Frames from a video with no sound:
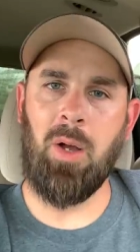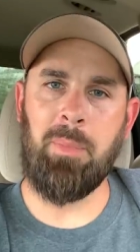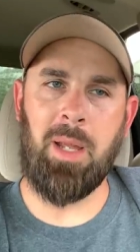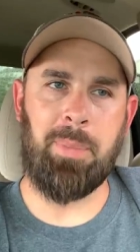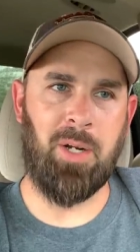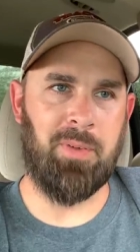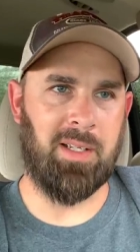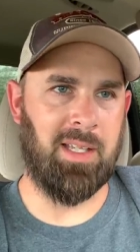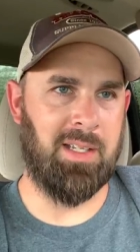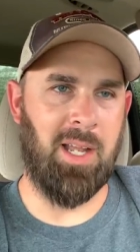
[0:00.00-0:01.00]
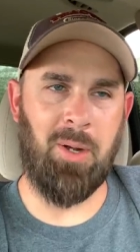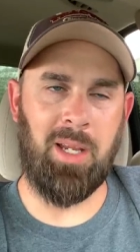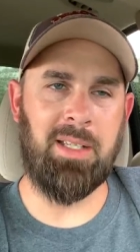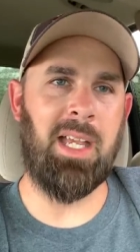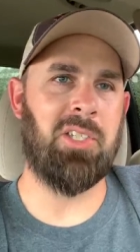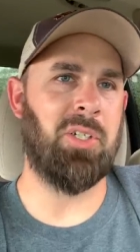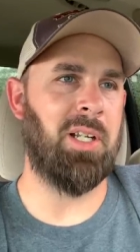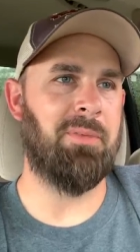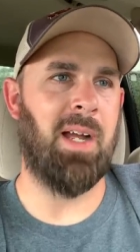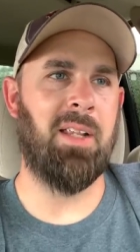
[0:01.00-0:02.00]
no, I'm not perfect. And no, and yes, you're
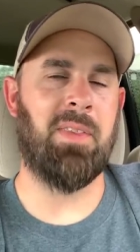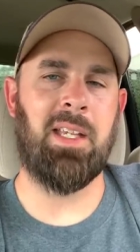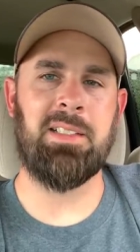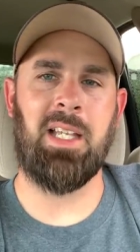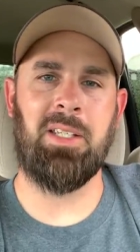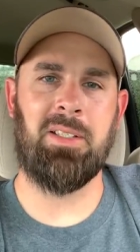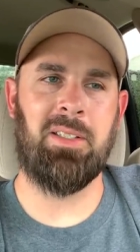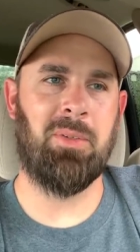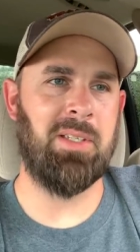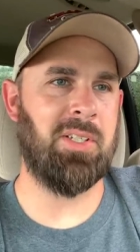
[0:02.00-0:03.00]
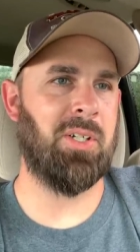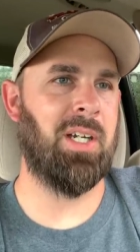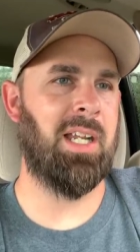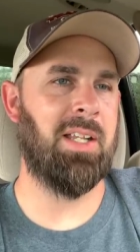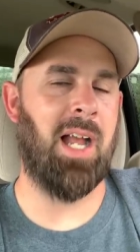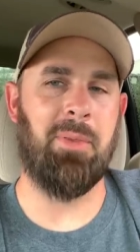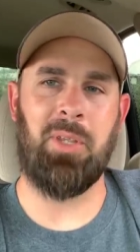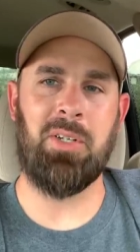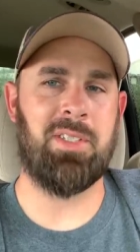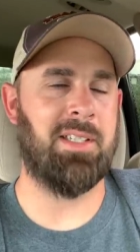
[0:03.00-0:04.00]
going to find things that you, you disagree. I,
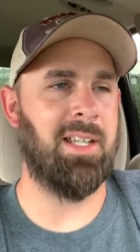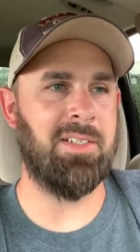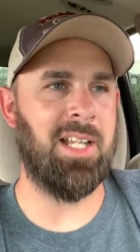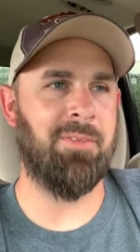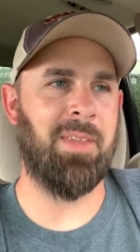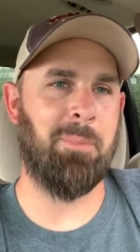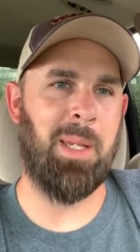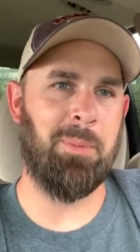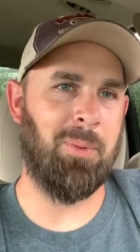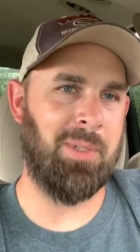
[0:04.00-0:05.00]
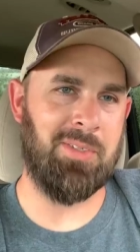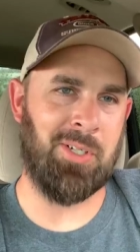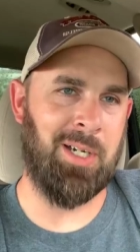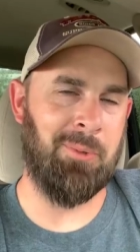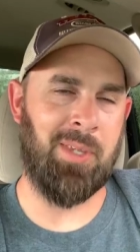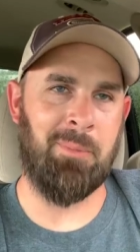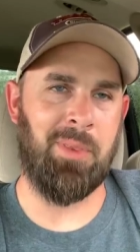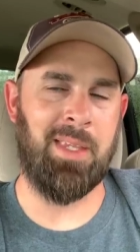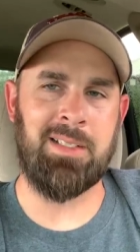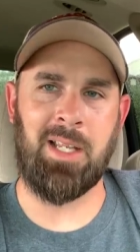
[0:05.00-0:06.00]
there's, there's stuff that people disagree with some
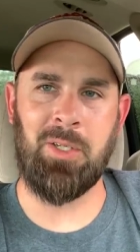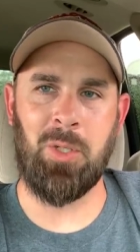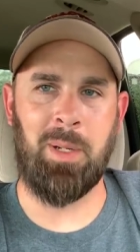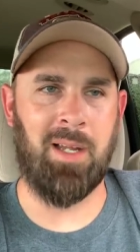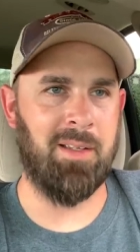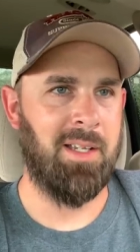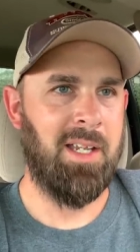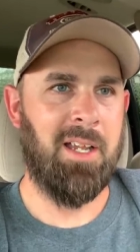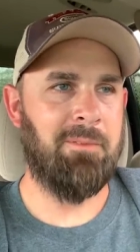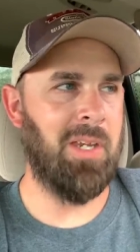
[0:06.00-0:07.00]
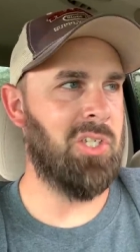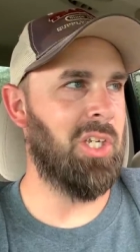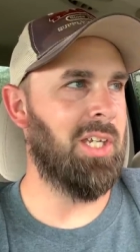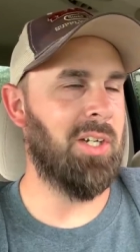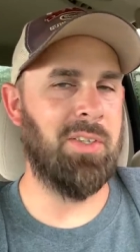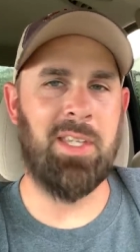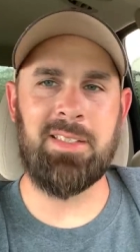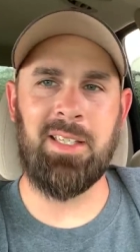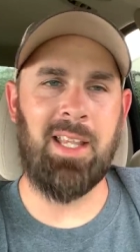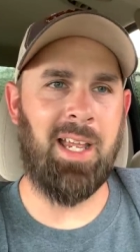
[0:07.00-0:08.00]
of the things I do about fishing or
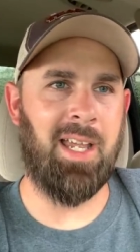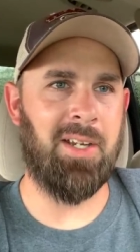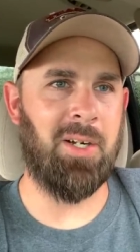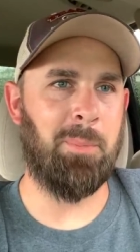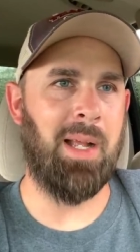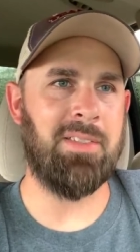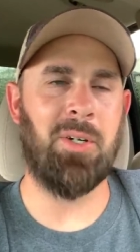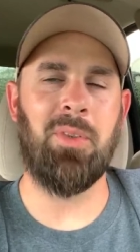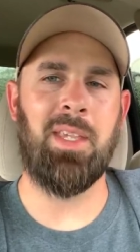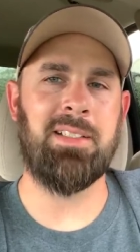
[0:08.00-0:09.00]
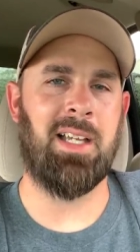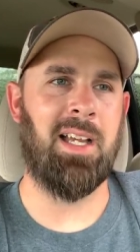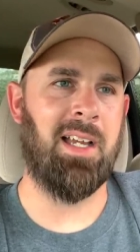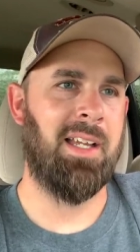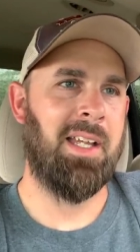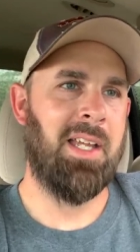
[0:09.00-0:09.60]
this and that, or about certain things I,